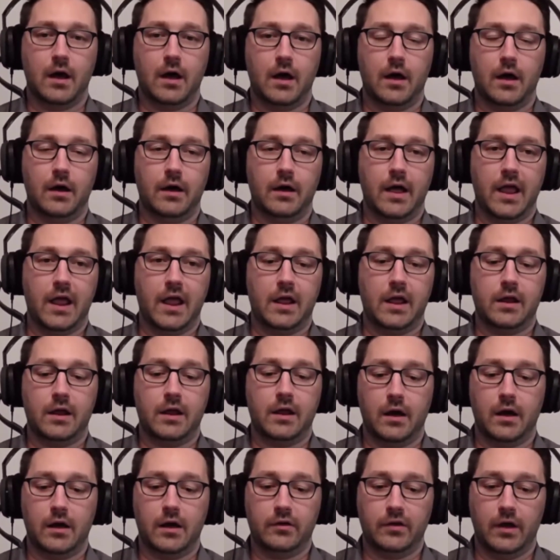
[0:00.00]

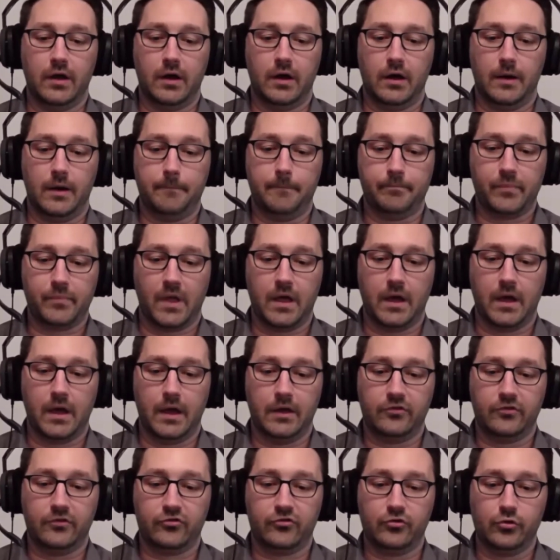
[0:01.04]

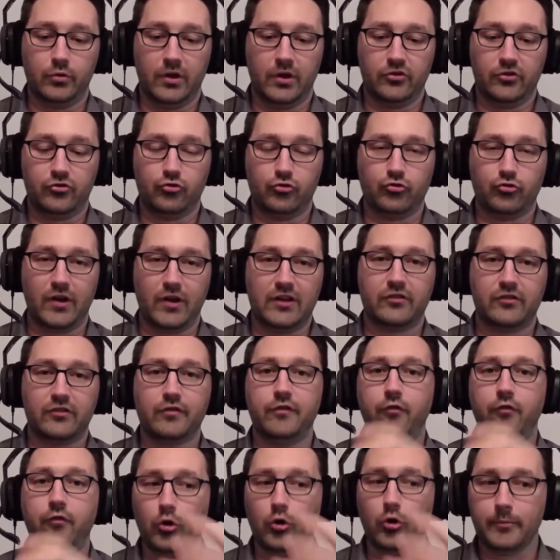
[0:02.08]
is to
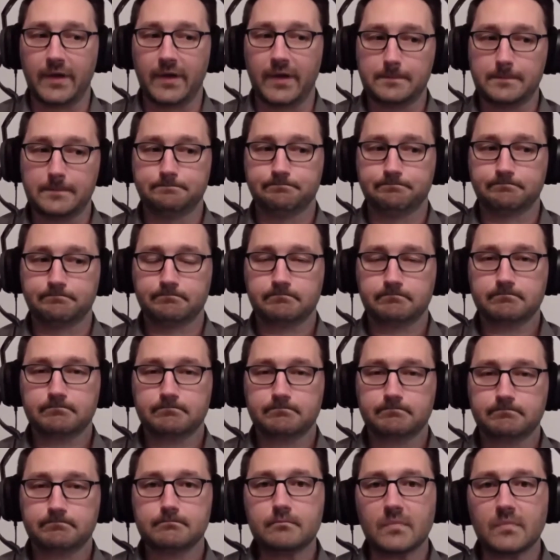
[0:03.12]
transform it
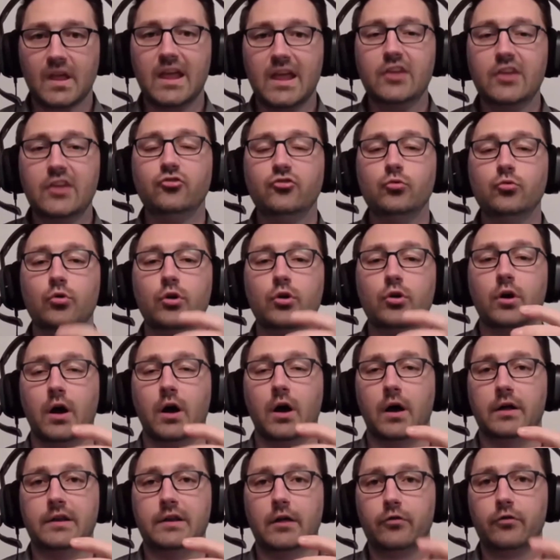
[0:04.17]
into
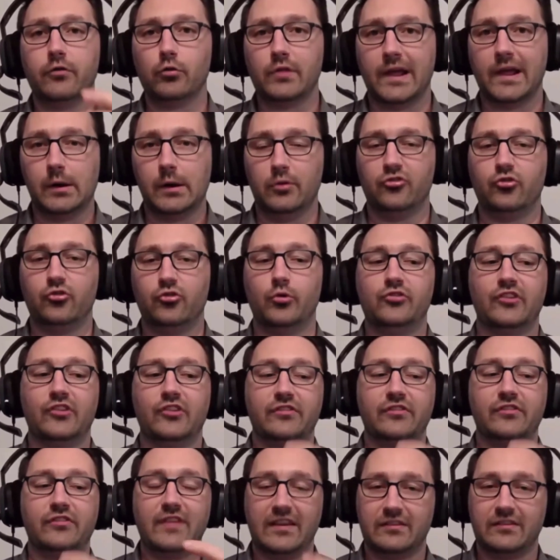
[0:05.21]
another language so it's
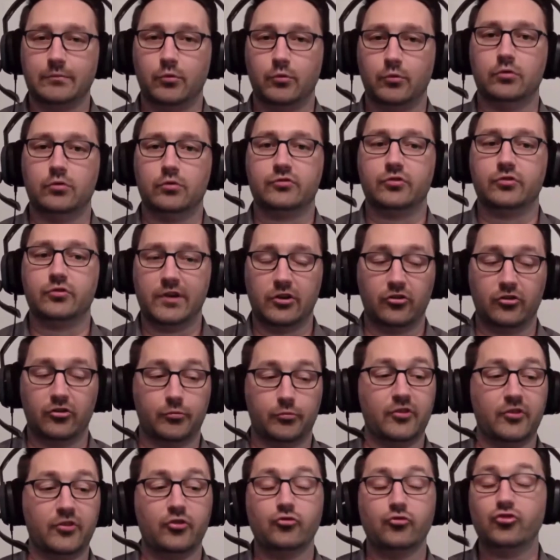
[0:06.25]
accessible to readers.
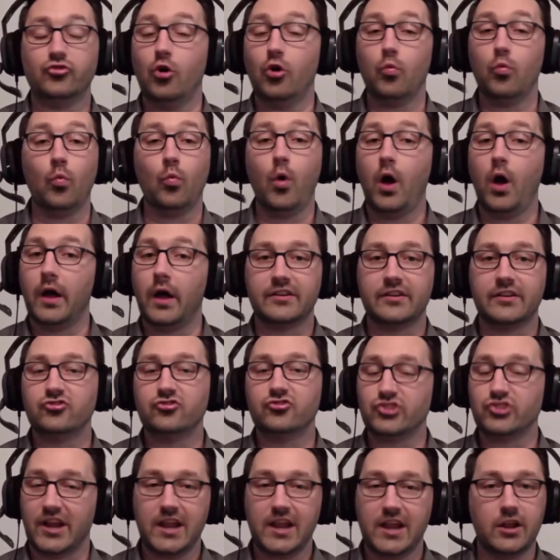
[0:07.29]
But you don't want to
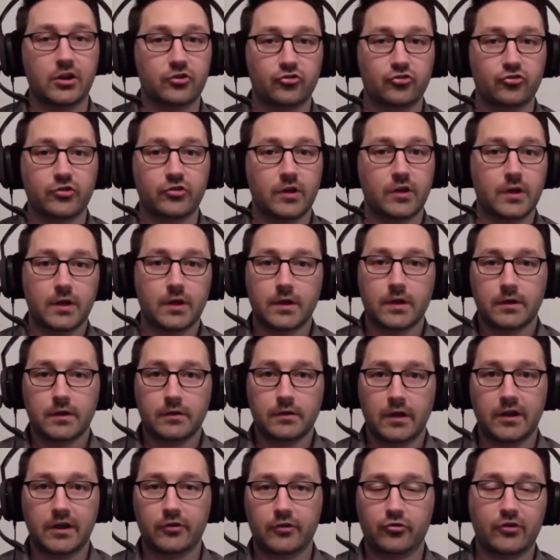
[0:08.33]
change.
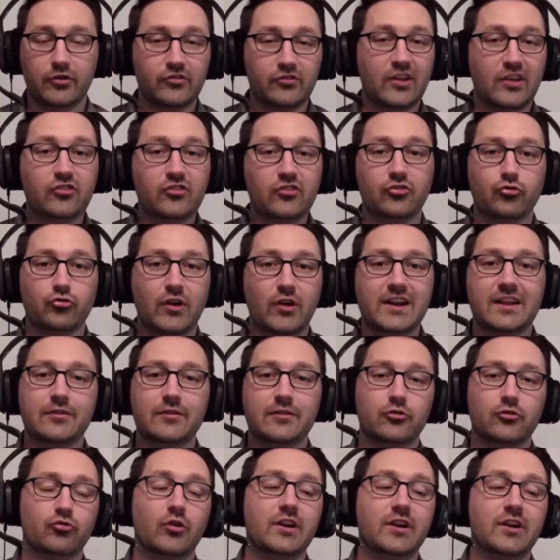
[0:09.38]
In a translation, you're trying
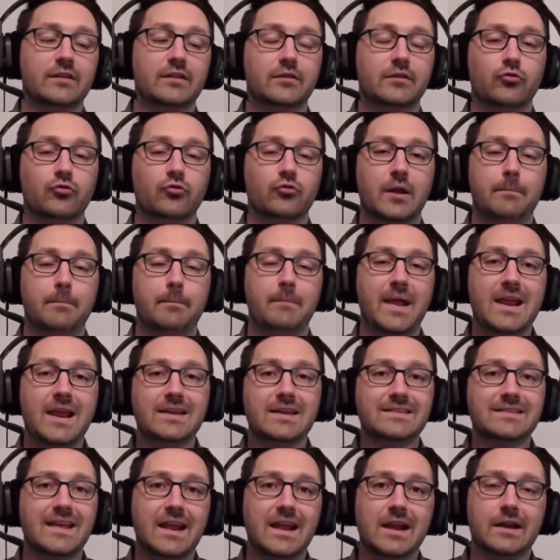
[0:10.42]
to
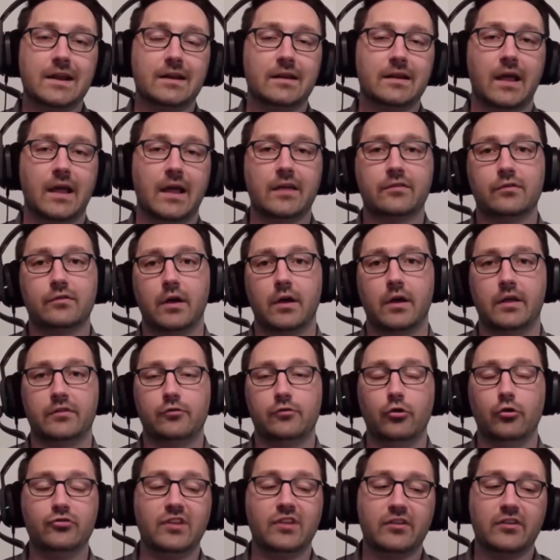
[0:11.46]
maintain as
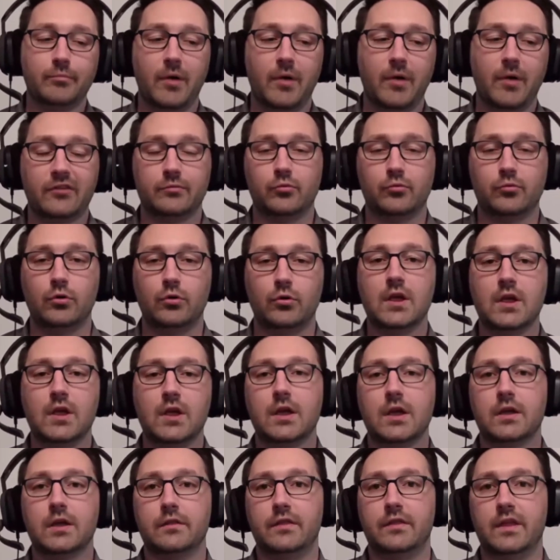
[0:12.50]
closely as possible
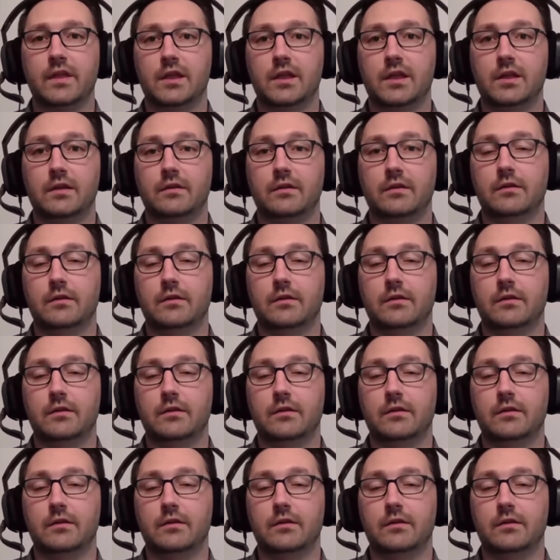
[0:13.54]
the